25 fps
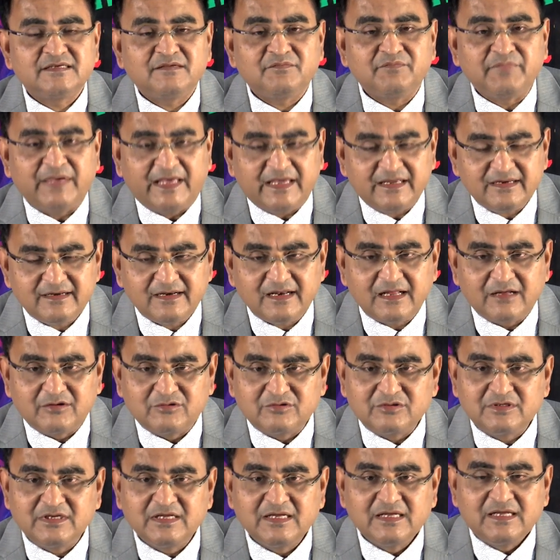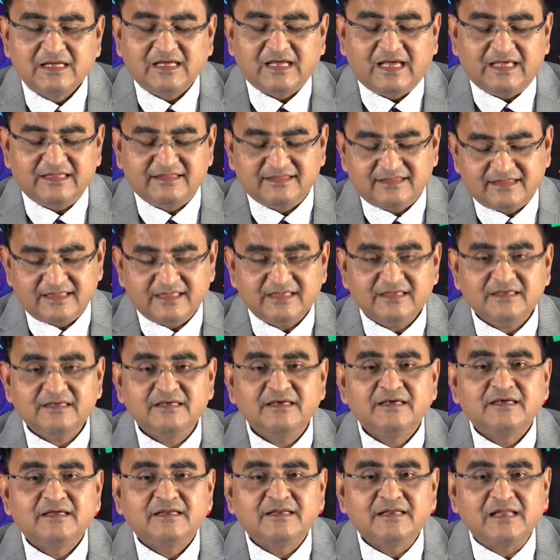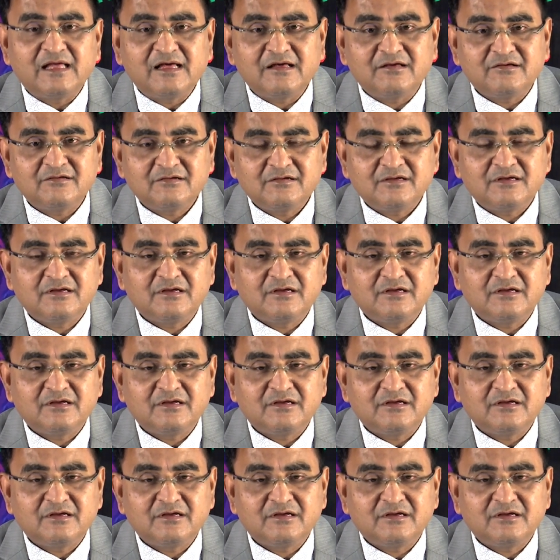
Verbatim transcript: background I think now,